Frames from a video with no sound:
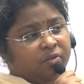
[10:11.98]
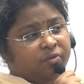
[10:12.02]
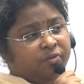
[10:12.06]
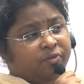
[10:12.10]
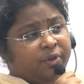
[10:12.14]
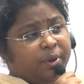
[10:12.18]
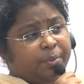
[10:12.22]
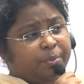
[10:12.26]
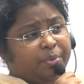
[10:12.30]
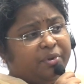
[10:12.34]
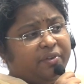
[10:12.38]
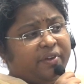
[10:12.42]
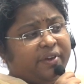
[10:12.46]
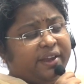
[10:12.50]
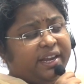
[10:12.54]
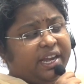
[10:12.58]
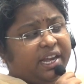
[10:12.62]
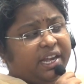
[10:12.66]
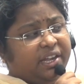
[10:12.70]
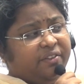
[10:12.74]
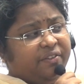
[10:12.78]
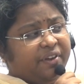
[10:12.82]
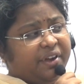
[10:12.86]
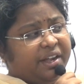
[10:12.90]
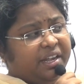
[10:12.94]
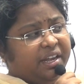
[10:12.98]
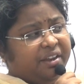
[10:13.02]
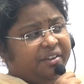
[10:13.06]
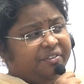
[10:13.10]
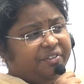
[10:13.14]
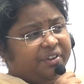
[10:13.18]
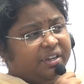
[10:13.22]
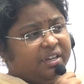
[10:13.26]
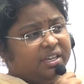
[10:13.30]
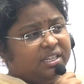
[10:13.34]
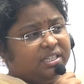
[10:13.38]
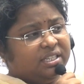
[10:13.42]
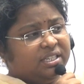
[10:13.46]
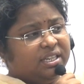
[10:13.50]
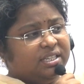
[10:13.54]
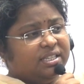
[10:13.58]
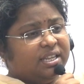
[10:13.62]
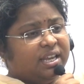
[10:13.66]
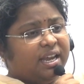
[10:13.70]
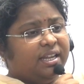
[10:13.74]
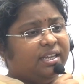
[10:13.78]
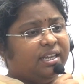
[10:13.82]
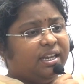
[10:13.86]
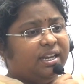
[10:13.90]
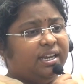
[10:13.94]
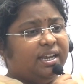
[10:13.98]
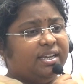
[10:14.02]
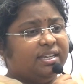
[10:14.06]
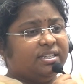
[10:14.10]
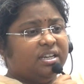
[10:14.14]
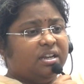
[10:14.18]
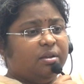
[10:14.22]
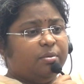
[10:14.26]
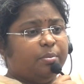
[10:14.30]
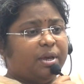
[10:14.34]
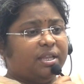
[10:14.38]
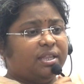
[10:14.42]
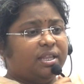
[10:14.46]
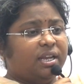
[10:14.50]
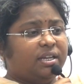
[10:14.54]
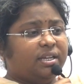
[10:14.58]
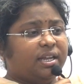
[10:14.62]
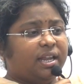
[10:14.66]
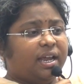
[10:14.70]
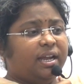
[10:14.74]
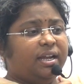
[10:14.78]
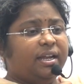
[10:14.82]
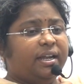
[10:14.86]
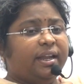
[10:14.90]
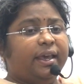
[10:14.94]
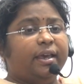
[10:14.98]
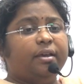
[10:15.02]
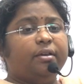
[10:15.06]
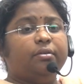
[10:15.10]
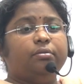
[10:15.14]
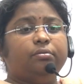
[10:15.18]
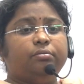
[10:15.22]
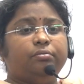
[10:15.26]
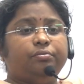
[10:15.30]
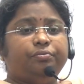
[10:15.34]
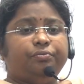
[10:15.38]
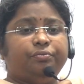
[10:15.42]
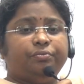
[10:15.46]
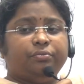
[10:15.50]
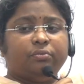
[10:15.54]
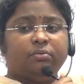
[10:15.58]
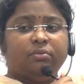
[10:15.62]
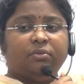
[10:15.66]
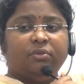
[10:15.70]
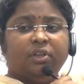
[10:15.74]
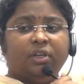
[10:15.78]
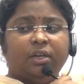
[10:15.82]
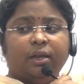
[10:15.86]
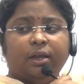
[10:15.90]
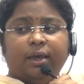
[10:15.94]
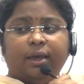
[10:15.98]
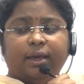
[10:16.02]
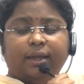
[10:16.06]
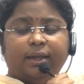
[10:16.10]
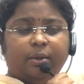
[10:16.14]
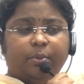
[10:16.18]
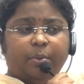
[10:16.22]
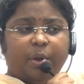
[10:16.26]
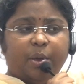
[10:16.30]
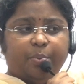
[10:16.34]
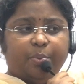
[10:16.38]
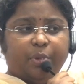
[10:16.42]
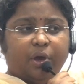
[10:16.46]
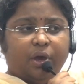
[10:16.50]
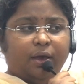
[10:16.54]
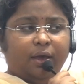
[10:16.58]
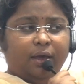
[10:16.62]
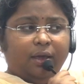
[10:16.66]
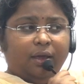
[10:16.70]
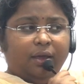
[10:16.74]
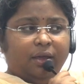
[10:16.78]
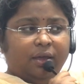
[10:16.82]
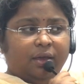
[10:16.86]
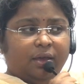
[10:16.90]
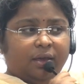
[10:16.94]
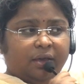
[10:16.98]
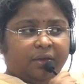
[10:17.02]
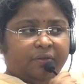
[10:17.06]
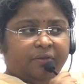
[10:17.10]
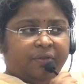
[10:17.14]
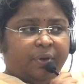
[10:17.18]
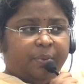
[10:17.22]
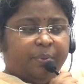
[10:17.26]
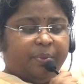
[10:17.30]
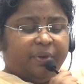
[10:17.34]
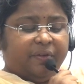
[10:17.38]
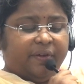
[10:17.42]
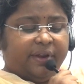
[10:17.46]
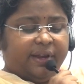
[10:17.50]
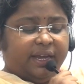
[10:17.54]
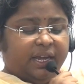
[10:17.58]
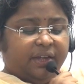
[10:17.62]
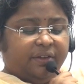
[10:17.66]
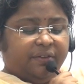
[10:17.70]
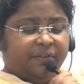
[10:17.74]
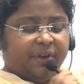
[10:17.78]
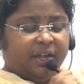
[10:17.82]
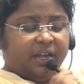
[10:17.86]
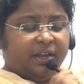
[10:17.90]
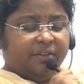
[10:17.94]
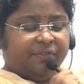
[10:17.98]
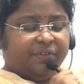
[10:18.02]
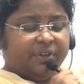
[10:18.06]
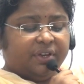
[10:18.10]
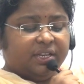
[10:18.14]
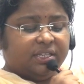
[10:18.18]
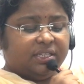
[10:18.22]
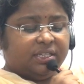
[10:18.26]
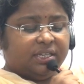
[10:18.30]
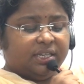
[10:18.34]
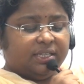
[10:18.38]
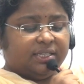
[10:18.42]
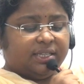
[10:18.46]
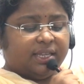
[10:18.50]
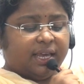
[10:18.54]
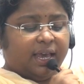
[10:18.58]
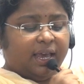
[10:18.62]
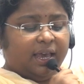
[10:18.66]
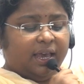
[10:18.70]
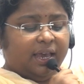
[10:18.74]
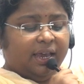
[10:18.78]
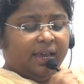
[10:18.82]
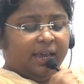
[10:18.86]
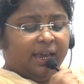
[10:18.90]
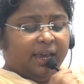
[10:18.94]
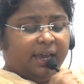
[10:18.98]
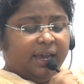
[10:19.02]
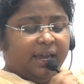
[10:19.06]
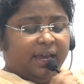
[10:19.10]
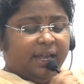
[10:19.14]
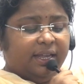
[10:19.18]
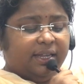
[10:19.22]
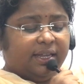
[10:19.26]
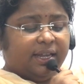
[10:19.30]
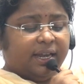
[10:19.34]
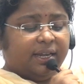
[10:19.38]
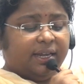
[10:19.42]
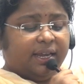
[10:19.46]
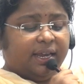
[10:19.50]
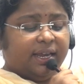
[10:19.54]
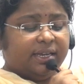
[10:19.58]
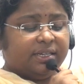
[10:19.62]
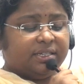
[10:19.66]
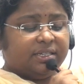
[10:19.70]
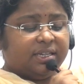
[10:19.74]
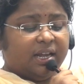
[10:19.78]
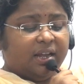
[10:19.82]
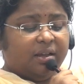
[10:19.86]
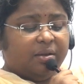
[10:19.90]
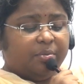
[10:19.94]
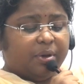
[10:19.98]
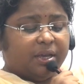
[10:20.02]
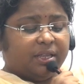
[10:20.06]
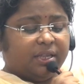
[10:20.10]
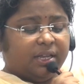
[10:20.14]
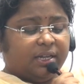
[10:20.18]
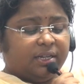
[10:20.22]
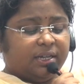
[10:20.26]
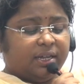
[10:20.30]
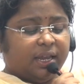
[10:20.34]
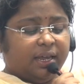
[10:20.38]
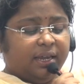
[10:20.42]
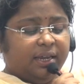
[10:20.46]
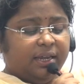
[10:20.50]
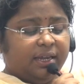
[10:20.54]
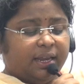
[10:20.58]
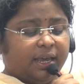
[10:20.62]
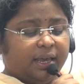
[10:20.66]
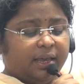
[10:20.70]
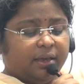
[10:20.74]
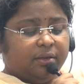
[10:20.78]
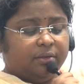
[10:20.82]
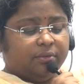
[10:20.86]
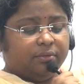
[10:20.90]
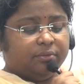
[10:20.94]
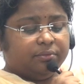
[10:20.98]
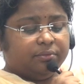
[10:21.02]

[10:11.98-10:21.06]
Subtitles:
February 21st is the International Mother Tongue Day. Remember, February 21st is the International Mother Tongue Day.